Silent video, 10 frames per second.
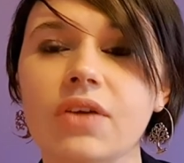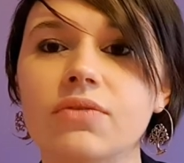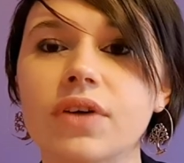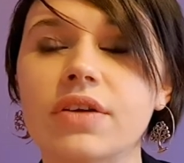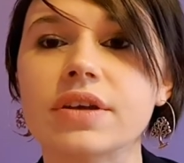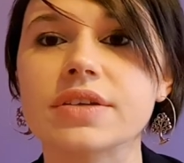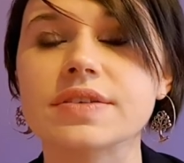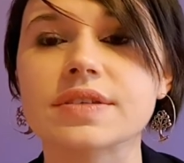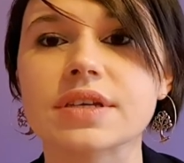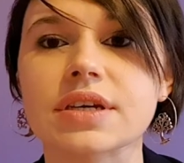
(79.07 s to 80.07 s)

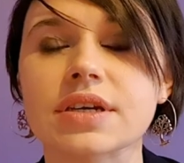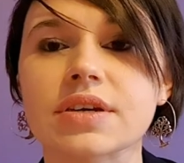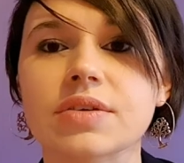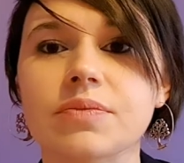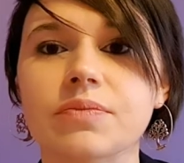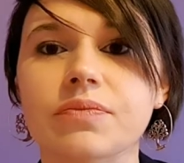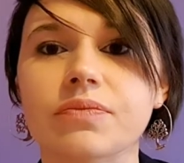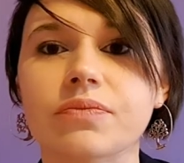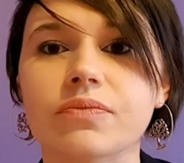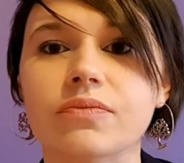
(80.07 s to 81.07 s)
various.
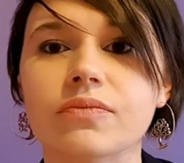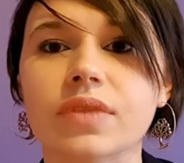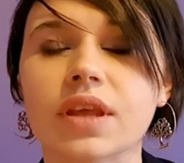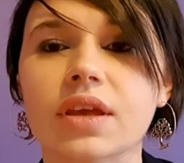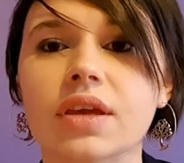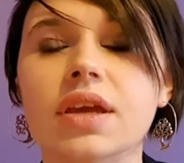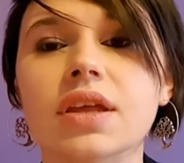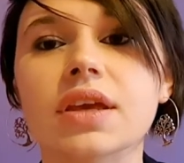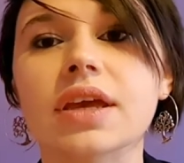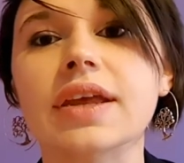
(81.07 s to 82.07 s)
Um, it can
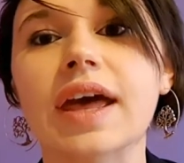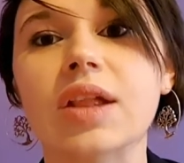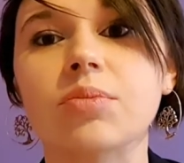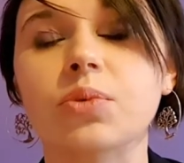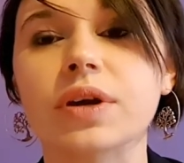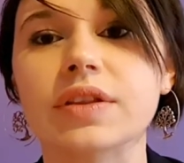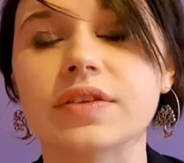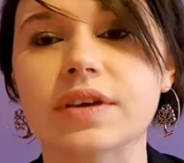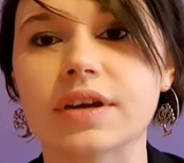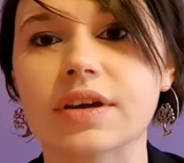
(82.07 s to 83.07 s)
it can help with
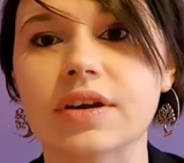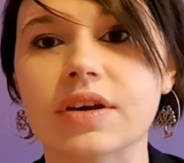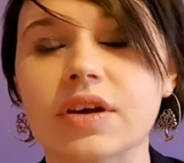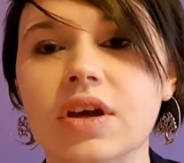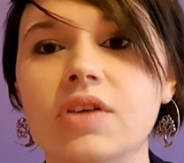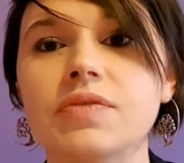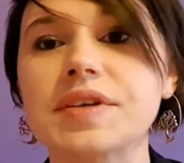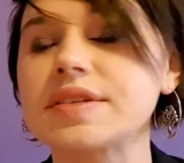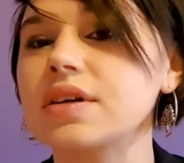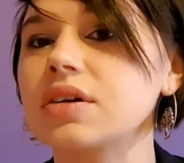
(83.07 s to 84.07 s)
uh,
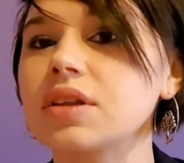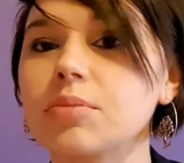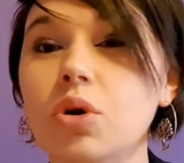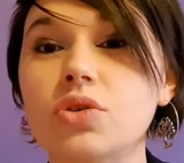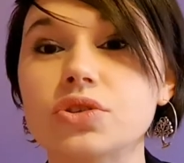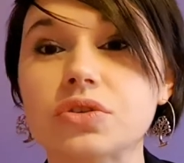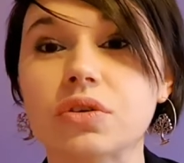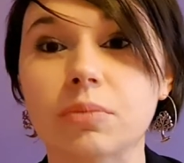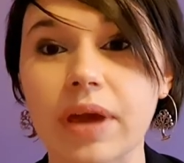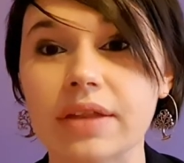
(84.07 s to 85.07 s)
physical, emotional,
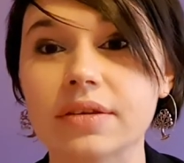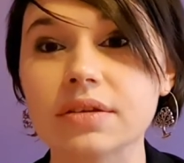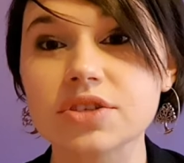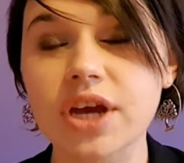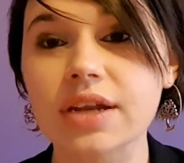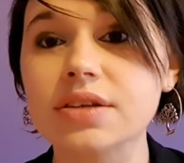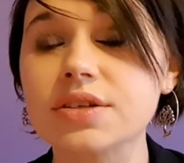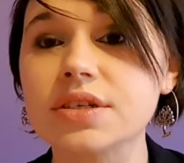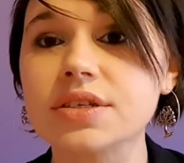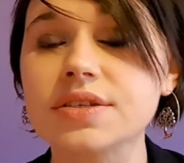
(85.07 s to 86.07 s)
or mental
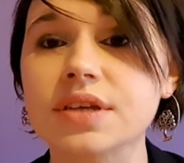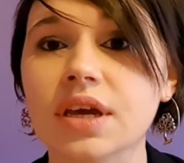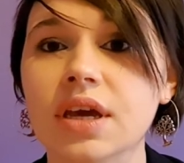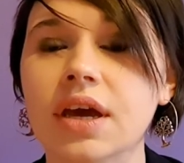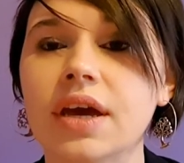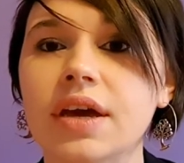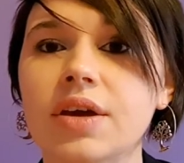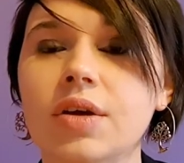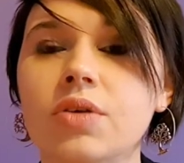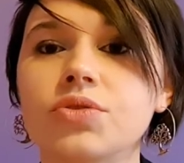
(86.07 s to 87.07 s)
challenges.
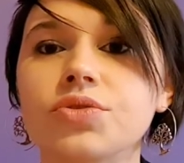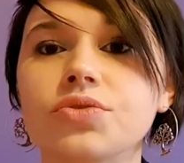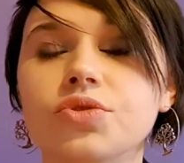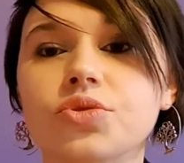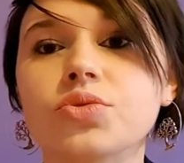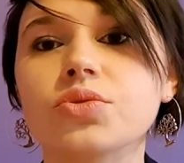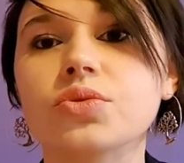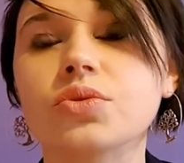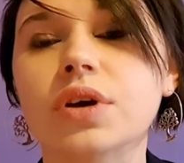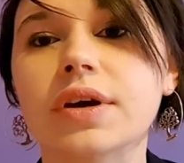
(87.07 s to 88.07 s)
Uh,
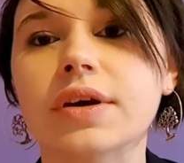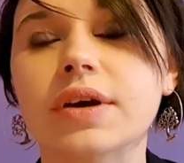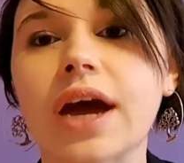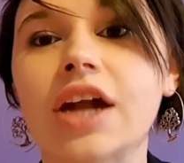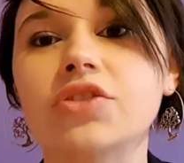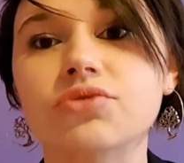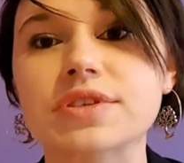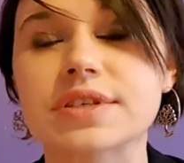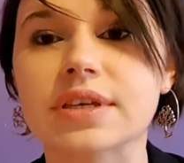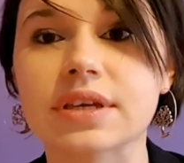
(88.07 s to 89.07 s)
through uh,
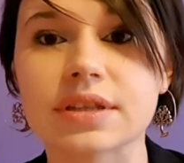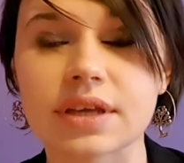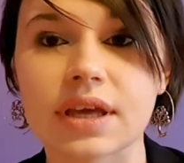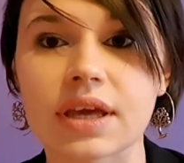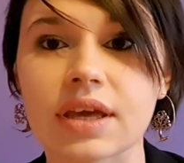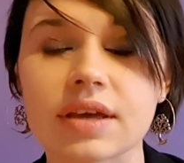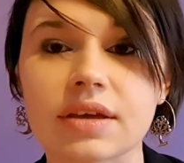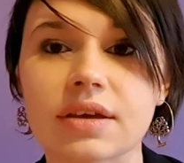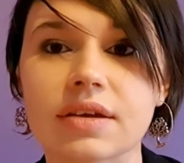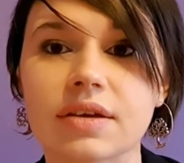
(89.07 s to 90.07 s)
addressing the
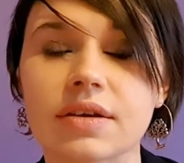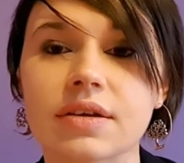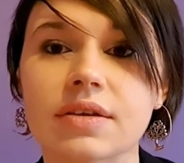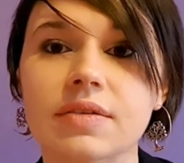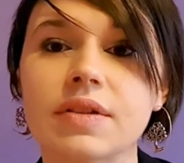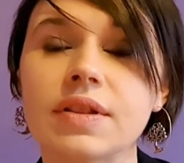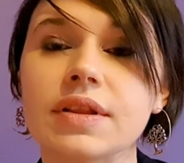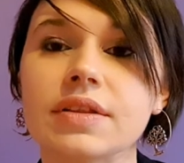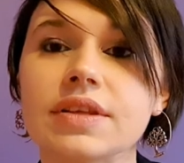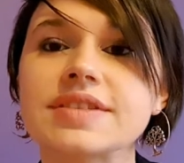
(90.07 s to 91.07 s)
uh,
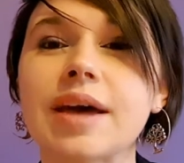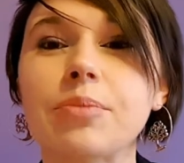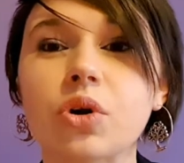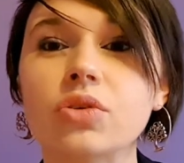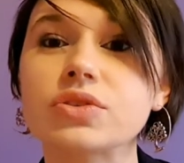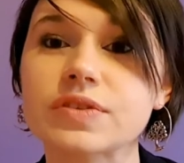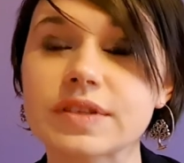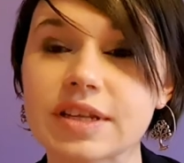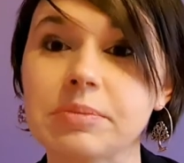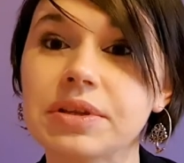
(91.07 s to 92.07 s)
the subconscious
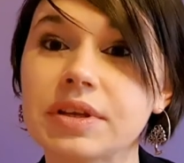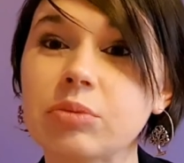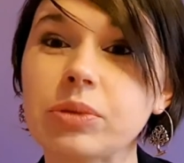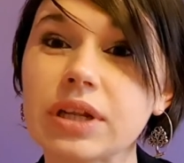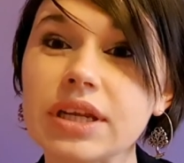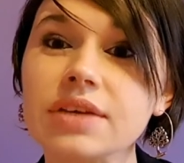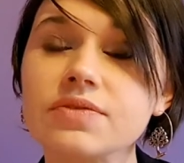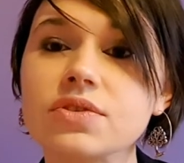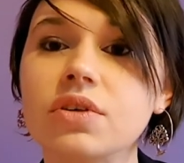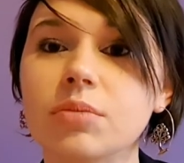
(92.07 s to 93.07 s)
limiting beliefs
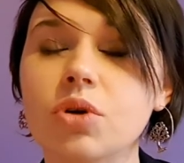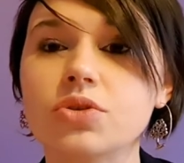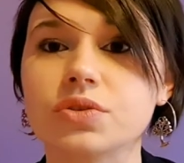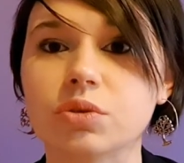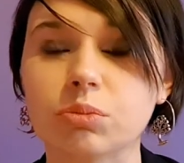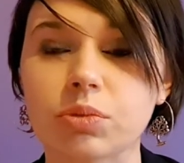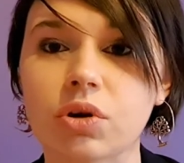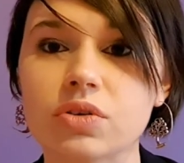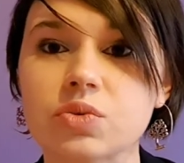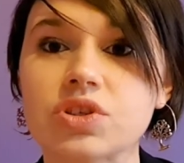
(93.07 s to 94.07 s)
or emotional
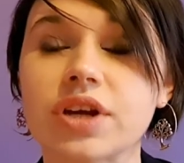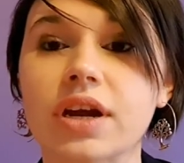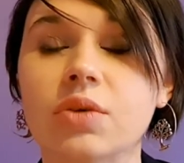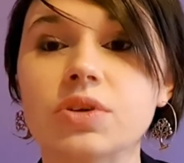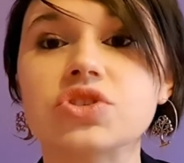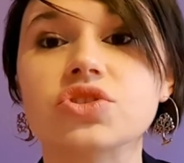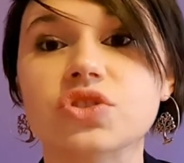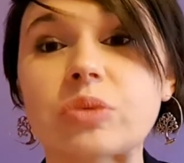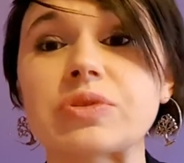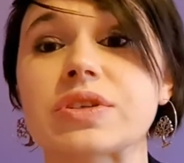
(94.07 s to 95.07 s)
blocks which are which
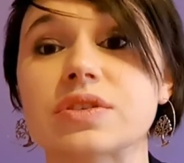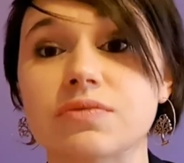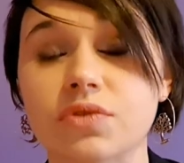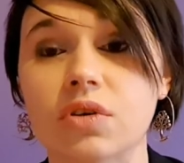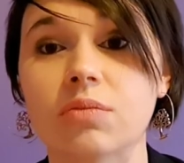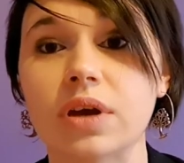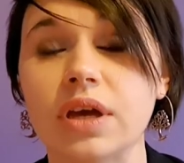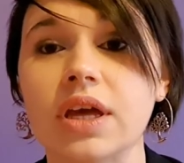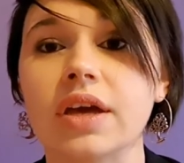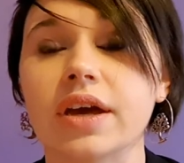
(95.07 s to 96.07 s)
stops us from
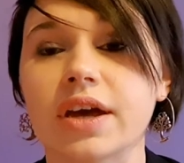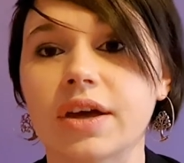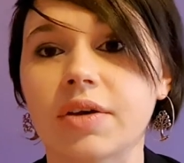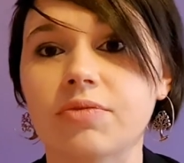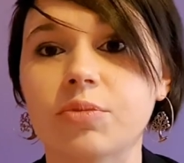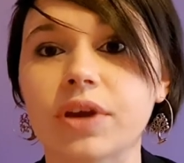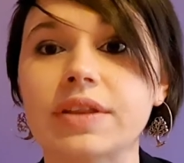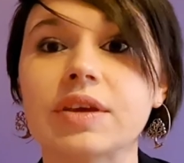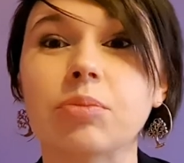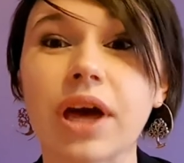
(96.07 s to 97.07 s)
uh, from
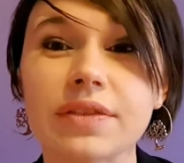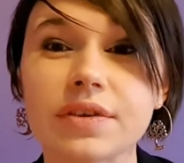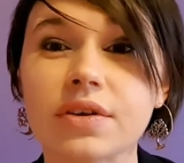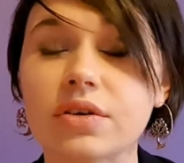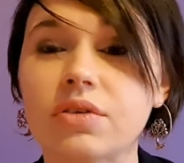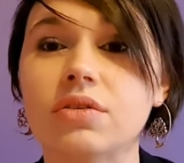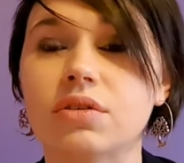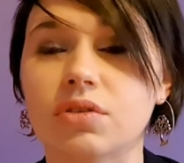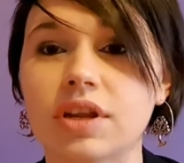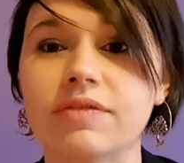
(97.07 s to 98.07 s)
getting better or,
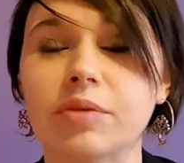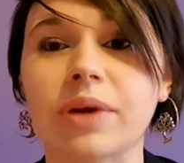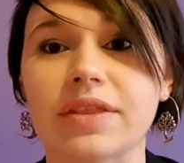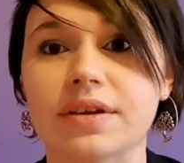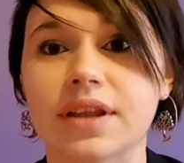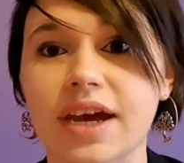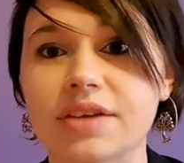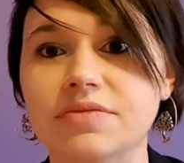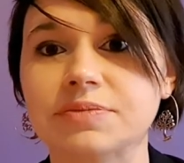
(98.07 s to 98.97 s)
or living better life